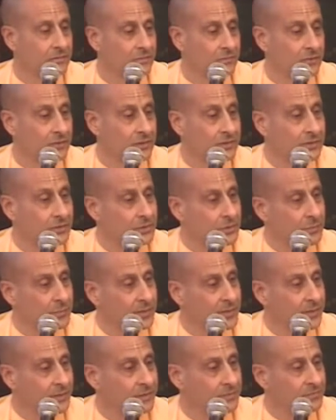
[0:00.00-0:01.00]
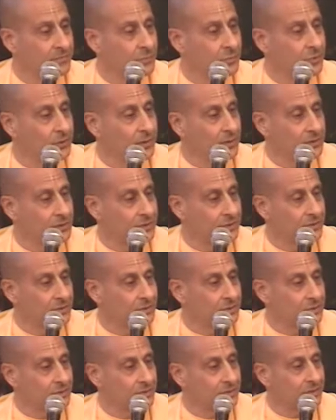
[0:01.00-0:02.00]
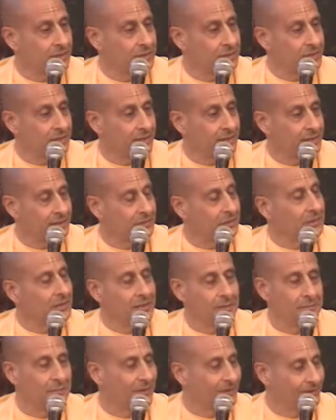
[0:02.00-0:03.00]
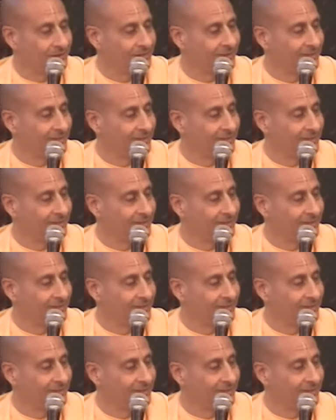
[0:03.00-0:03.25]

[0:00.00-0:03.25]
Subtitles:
What to speak of put us in such a dilemma.